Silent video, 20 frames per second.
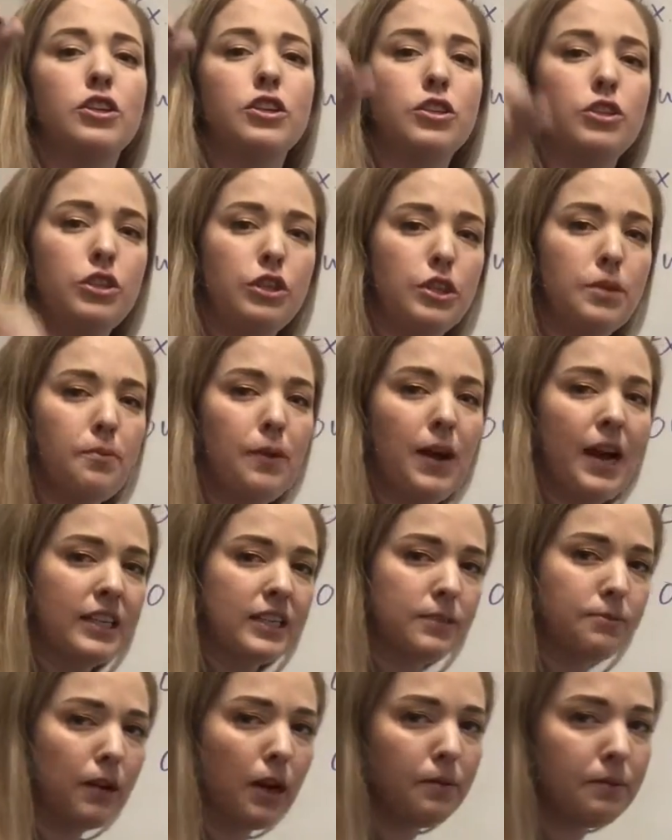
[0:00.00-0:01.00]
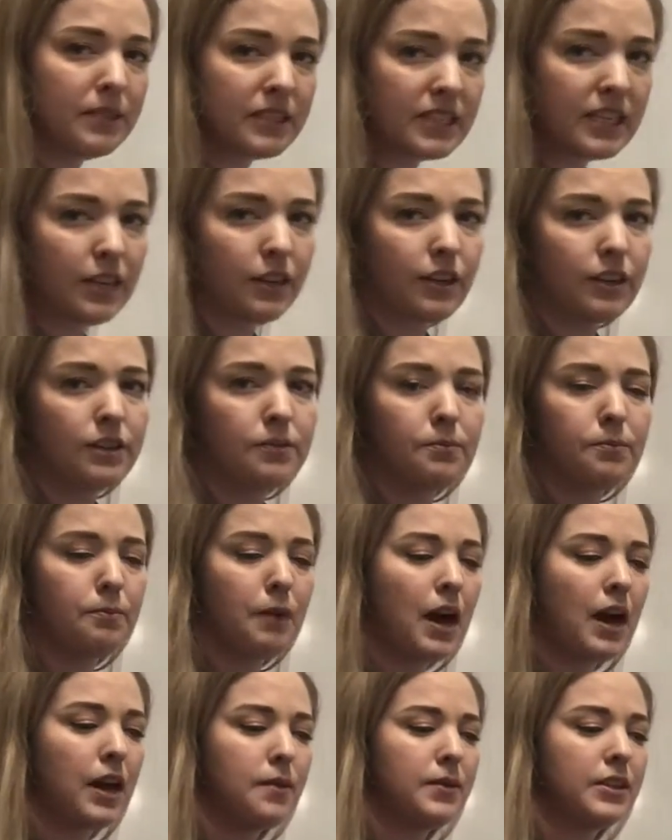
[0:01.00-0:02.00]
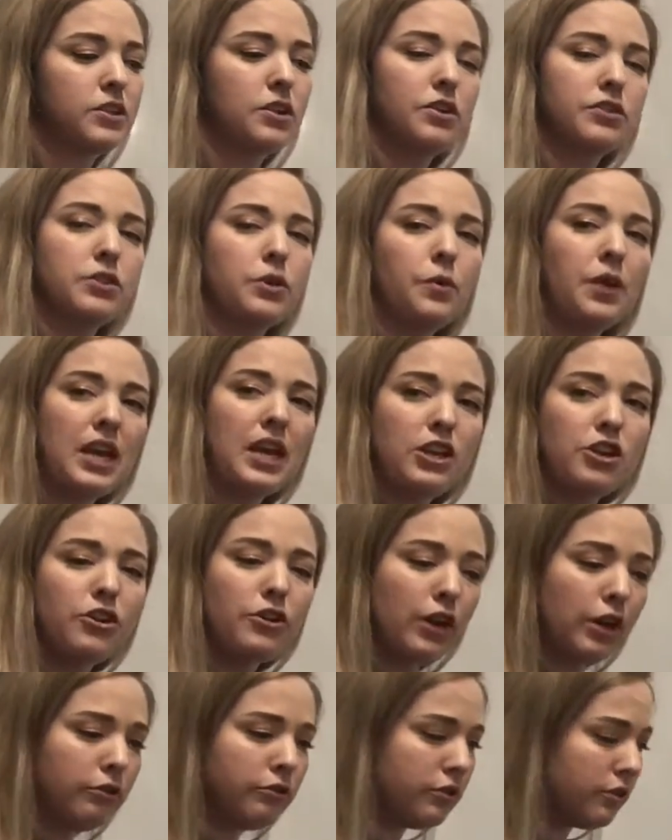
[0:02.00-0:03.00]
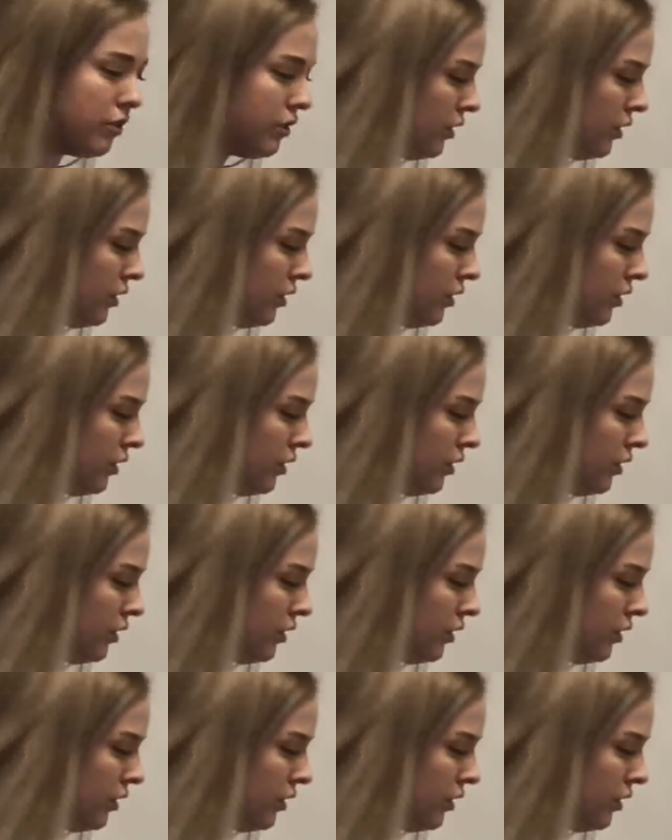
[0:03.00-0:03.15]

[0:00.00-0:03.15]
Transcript: Do the practice problem. It's here on the bottom. It's also in your notes.